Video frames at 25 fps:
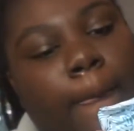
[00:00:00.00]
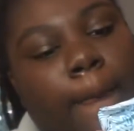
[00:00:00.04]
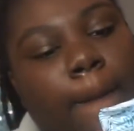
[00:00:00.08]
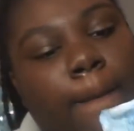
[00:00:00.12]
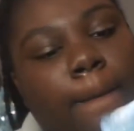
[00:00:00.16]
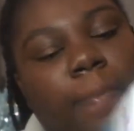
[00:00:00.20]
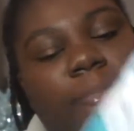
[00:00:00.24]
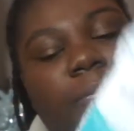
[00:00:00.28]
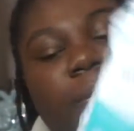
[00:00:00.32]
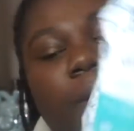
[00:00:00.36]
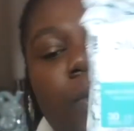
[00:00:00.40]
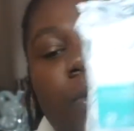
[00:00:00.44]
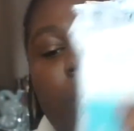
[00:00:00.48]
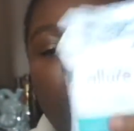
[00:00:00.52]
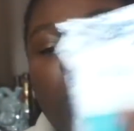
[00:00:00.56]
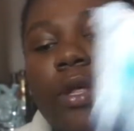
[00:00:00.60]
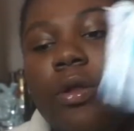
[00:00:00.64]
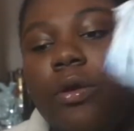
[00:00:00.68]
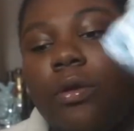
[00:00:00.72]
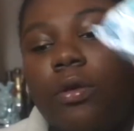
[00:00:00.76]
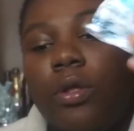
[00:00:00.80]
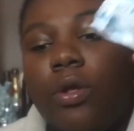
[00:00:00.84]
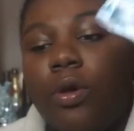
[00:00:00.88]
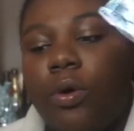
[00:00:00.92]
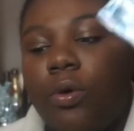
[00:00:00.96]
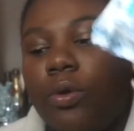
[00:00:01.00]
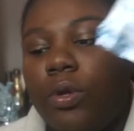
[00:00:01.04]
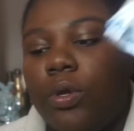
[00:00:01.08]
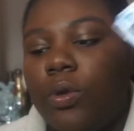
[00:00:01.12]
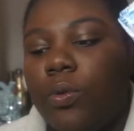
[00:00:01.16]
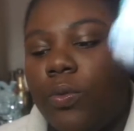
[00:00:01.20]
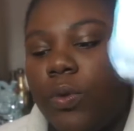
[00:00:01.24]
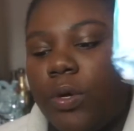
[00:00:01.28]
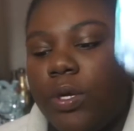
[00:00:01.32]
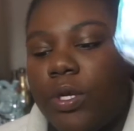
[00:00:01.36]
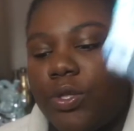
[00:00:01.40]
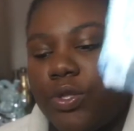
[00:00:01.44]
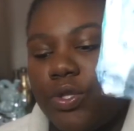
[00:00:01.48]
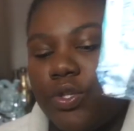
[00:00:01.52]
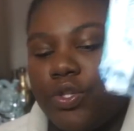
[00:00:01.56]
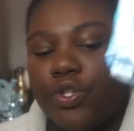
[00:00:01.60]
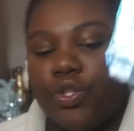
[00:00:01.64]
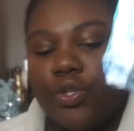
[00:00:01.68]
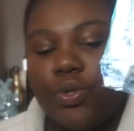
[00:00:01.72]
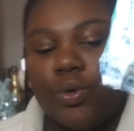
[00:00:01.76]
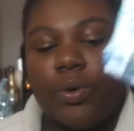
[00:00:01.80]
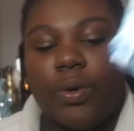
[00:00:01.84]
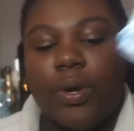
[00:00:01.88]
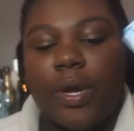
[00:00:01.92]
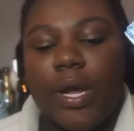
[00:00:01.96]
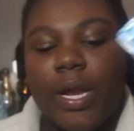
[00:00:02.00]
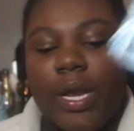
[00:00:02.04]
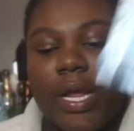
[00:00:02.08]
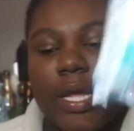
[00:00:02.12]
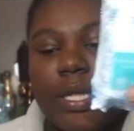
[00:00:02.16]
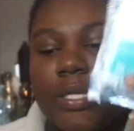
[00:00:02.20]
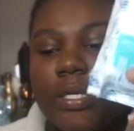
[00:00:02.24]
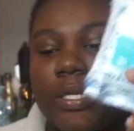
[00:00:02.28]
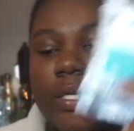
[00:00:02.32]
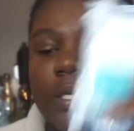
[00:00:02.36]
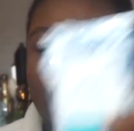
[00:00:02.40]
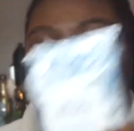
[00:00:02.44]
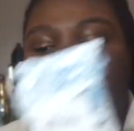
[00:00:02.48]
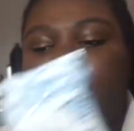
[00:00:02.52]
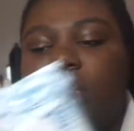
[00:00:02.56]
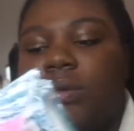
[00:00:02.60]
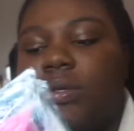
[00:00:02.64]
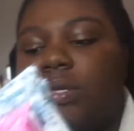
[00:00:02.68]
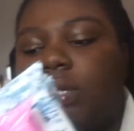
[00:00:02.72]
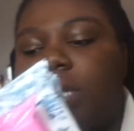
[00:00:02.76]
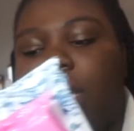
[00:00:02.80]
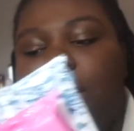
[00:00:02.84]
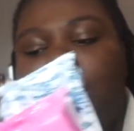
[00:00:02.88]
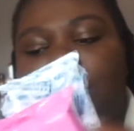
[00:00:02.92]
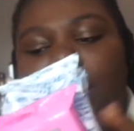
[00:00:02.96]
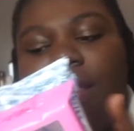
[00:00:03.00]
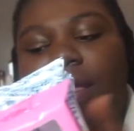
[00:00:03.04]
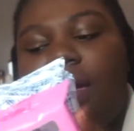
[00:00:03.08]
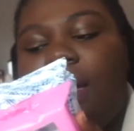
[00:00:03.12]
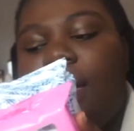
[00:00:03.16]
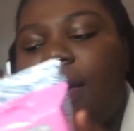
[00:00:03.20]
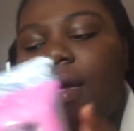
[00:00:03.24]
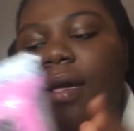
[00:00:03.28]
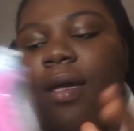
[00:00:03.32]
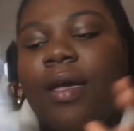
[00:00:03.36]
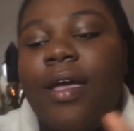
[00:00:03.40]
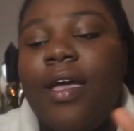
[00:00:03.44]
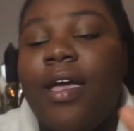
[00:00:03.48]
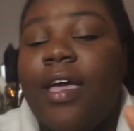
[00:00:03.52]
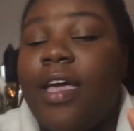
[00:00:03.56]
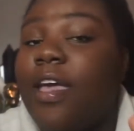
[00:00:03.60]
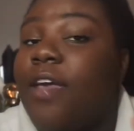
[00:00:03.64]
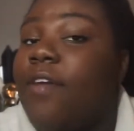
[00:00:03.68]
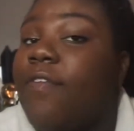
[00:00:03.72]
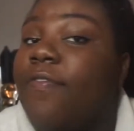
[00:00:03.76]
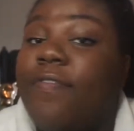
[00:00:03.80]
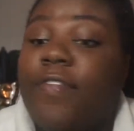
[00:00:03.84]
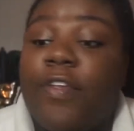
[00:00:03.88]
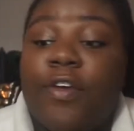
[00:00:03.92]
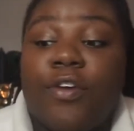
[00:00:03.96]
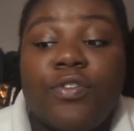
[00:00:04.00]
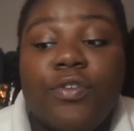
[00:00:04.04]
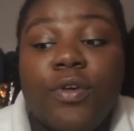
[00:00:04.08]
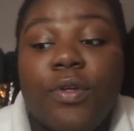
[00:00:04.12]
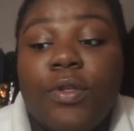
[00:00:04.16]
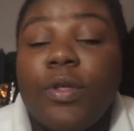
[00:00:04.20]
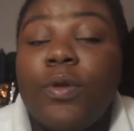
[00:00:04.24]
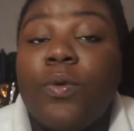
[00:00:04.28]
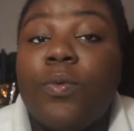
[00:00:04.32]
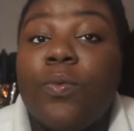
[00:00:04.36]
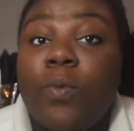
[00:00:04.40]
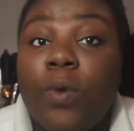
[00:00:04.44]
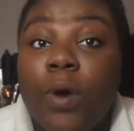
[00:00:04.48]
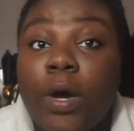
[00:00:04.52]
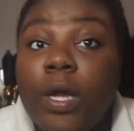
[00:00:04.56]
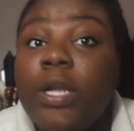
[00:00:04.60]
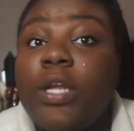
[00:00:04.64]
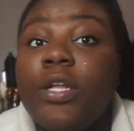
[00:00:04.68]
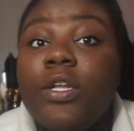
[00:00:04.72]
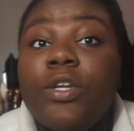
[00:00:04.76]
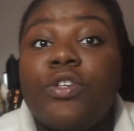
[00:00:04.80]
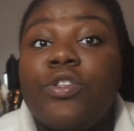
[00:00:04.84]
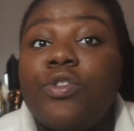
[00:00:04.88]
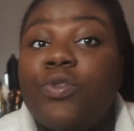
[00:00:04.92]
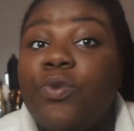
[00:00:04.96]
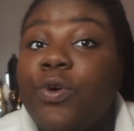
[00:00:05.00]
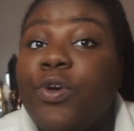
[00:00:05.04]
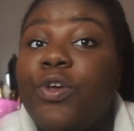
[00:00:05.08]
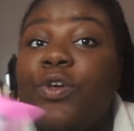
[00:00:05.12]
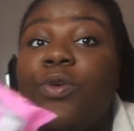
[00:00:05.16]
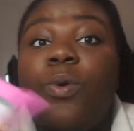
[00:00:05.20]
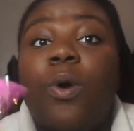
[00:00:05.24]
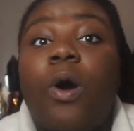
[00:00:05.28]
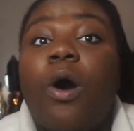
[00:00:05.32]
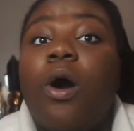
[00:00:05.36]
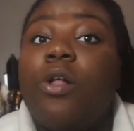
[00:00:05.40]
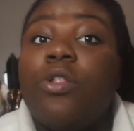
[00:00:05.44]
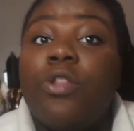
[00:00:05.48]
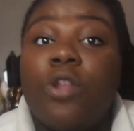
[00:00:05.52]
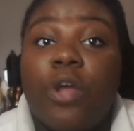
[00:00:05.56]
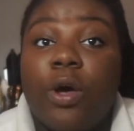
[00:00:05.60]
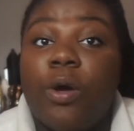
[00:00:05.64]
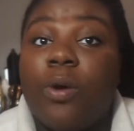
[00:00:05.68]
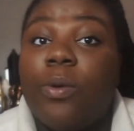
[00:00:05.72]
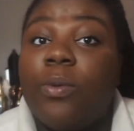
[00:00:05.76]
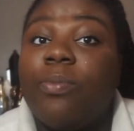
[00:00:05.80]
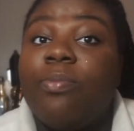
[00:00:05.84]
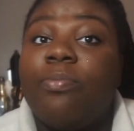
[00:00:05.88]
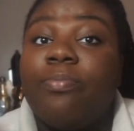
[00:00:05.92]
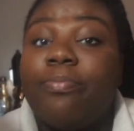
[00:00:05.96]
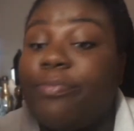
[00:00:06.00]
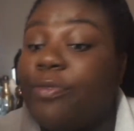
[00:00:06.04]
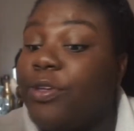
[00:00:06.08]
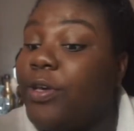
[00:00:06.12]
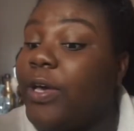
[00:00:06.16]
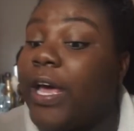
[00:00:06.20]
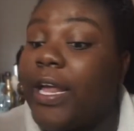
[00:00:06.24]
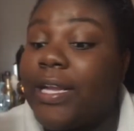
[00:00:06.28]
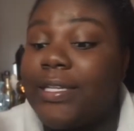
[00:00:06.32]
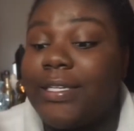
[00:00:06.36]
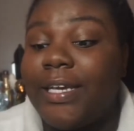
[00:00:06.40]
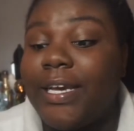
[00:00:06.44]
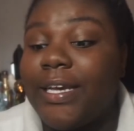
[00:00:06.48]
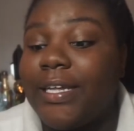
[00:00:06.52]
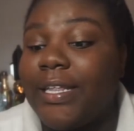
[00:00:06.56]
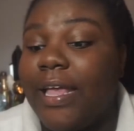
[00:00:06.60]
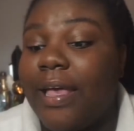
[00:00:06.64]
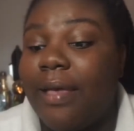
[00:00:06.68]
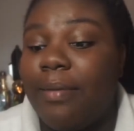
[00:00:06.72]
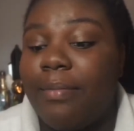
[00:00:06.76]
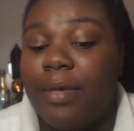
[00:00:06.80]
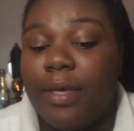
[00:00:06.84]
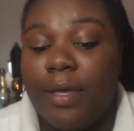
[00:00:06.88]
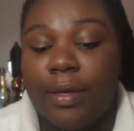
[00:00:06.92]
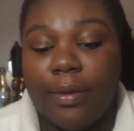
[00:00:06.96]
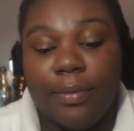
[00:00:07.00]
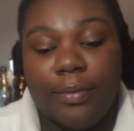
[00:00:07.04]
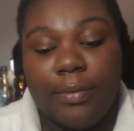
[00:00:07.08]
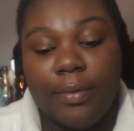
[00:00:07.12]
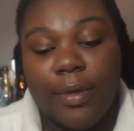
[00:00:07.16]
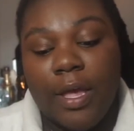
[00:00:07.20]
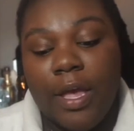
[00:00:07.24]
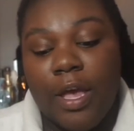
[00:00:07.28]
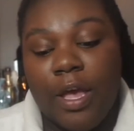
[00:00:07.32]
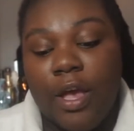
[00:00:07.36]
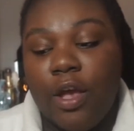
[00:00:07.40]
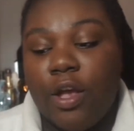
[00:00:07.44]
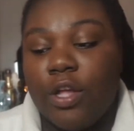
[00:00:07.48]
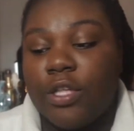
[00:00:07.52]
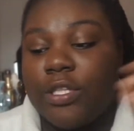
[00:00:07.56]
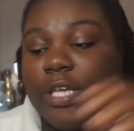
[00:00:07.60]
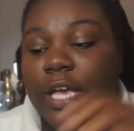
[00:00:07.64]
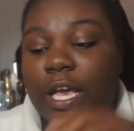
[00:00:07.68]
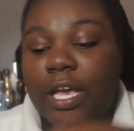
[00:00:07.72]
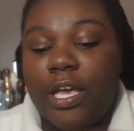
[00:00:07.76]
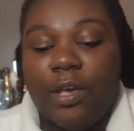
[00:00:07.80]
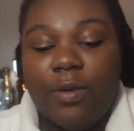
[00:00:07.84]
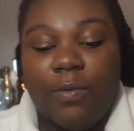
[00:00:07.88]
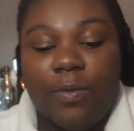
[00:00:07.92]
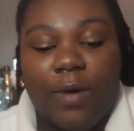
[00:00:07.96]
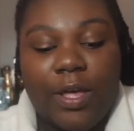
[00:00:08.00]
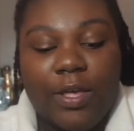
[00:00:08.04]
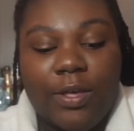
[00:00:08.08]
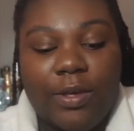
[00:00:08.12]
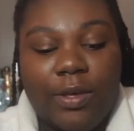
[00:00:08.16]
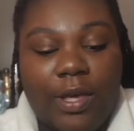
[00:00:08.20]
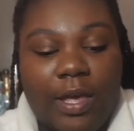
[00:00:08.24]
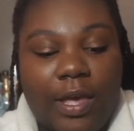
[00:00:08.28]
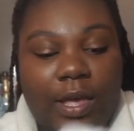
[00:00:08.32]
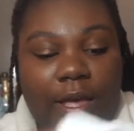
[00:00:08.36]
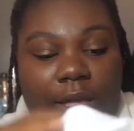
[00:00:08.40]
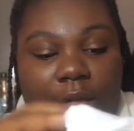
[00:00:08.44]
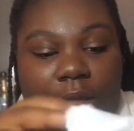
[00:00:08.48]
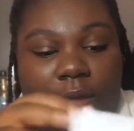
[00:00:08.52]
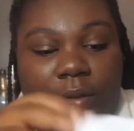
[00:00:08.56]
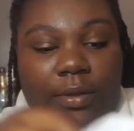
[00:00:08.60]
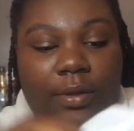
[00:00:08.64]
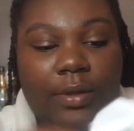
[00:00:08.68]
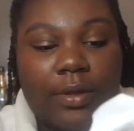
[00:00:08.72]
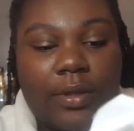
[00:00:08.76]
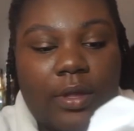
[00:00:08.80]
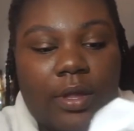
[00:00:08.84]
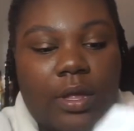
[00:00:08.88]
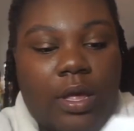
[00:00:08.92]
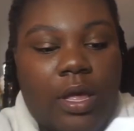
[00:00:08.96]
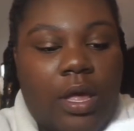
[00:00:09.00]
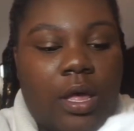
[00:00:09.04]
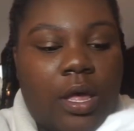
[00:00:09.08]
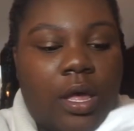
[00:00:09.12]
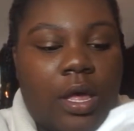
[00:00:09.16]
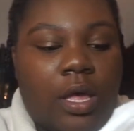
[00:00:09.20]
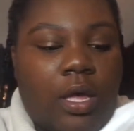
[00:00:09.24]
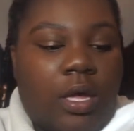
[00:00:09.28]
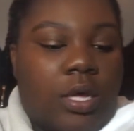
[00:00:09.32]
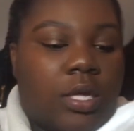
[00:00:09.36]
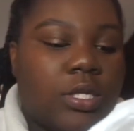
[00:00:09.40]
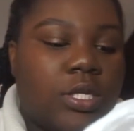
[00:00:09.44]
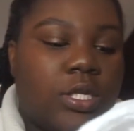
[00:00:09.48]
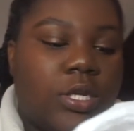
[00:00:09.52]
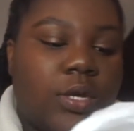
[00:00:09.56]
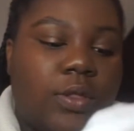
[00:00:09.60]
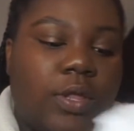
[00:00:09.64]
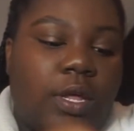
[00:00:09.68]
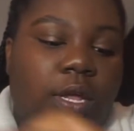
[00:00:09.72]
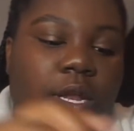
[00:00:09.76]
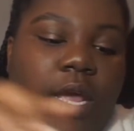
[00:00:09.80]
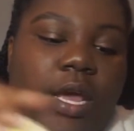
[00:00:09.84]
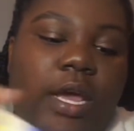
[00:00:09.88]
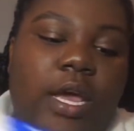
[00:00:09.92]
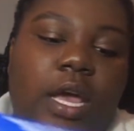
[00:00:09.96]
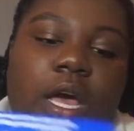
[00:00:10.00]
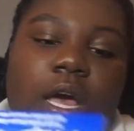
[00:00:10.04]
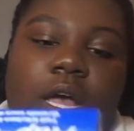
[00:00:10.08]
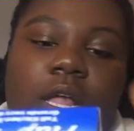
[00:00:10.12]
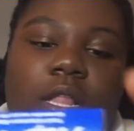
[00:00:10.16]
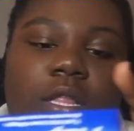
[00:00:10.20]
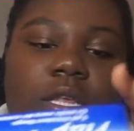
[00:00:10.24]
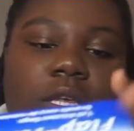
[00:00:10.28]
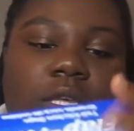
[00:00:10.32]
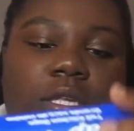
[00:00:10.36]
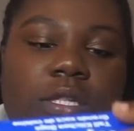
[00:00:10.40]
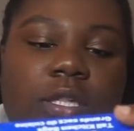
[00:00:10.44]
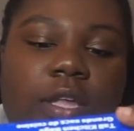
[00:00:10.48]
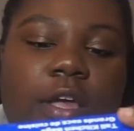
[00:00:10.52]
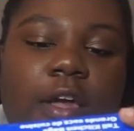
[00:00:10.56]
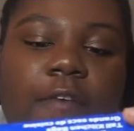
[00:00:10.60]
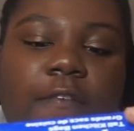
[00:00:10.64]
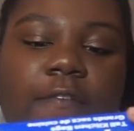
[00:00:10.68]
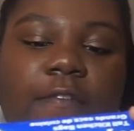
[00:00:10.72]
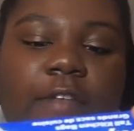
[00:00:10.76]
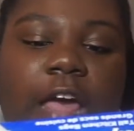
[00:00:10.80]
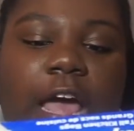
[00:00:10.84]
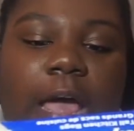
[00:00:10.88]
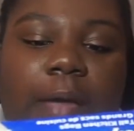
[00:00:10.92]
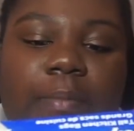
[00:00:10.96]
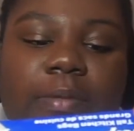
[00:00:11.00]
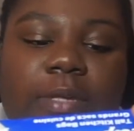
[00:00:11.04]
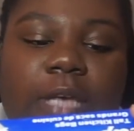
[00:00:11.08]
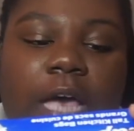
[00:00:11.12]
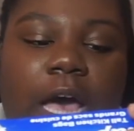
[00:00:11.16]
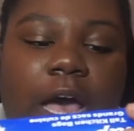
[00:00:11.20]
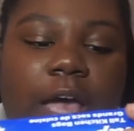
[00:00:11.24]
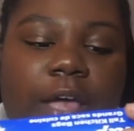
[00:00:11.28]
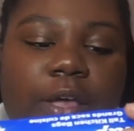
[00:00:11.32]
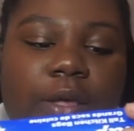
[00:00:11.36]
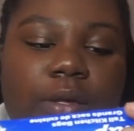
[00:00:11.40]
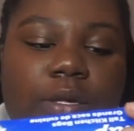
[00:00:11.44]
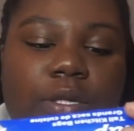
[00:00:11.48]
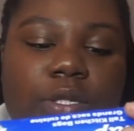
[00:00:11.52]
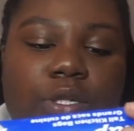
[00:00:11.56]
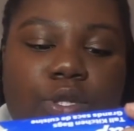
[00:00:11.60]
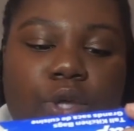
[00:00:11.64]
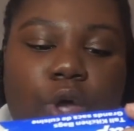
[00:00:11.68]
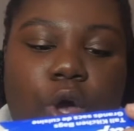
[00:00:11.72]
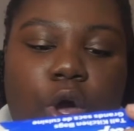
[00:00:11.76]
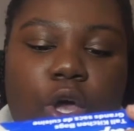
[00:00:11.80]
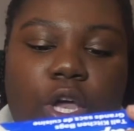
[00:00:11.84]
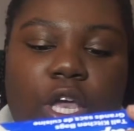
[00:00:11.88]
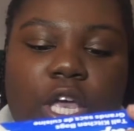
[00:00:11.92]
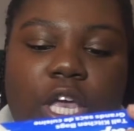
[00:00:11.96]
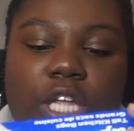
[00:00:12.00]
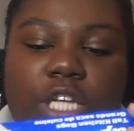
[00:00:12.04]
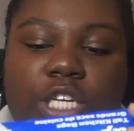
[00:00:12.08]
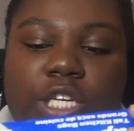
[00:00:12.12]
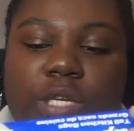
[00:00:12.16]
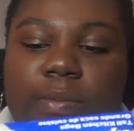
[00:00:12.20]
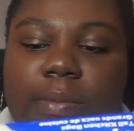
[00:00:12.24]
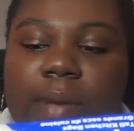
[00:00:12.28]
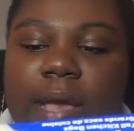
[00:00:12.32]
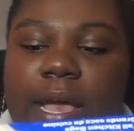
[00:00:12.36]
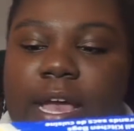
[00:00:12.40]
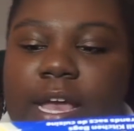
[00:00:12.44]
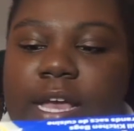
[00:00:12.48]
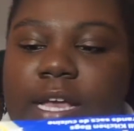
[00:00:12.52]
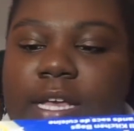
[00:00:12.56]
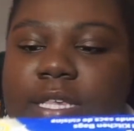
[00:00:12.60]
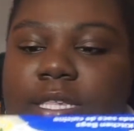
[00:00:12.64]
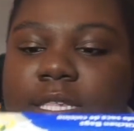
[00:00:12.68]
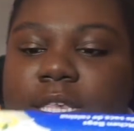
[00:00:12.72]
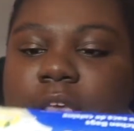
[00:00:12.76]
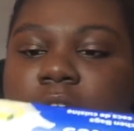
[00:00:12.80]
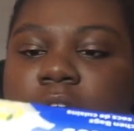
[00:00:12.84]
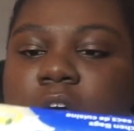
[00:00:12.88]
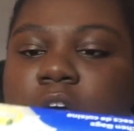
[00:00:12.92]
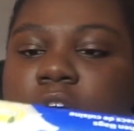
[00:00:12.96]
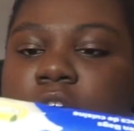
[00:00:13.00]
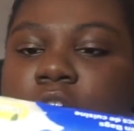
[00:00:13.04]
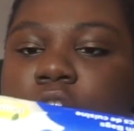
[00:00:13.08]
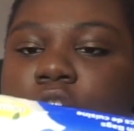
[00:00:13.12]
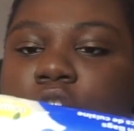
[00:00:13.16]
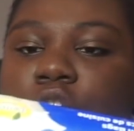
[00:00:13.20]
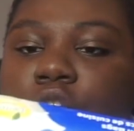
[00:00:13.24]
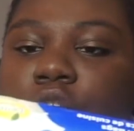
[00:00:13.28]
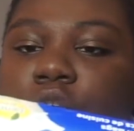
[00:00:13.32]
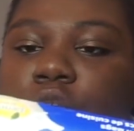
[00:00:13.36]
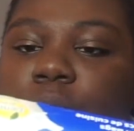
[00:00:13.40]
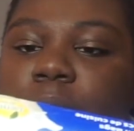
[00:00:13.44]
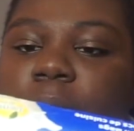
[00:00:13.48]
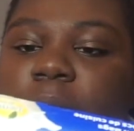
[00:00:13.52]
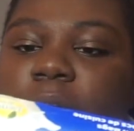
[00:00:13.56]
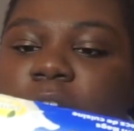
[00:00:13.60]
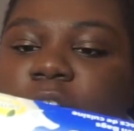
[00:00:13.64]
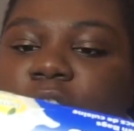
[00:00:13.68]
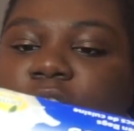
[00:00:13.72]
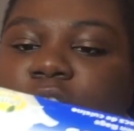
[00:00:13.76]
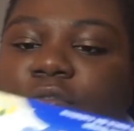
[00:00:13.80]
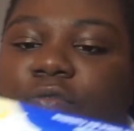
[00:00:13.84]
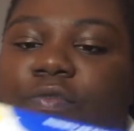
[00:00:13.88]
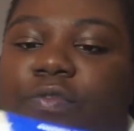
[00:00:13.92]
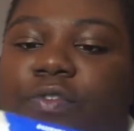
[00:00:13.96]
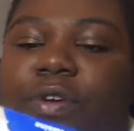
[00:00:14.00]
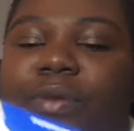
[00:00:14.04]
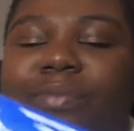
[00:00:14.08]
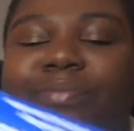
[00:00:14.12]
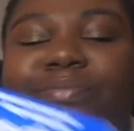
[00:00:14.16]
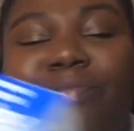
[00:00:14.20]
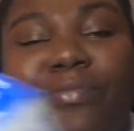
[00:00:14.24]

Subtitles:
They were literally only one in the store, and I took it and I was like, nah, if there's only one in the store, you all know you gotta take that bit. Take it while you can. So then I got these flat tiles tall kitchen bags, 2 bags free,